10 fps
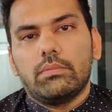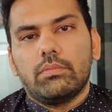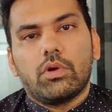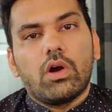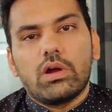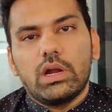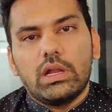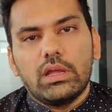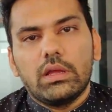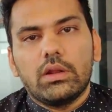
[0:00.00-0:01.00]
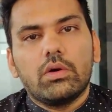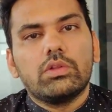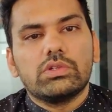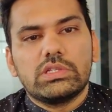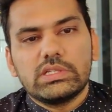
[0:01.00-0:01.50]
wrong cutting and all
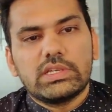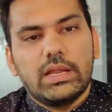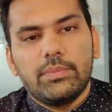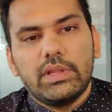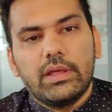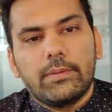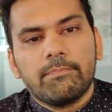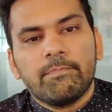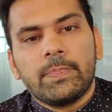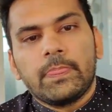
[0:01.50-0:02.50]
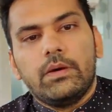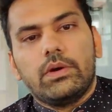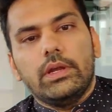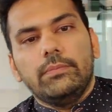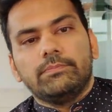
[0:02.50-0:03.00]
those things can be there.
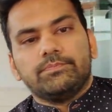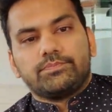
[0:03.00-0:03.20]
Okay.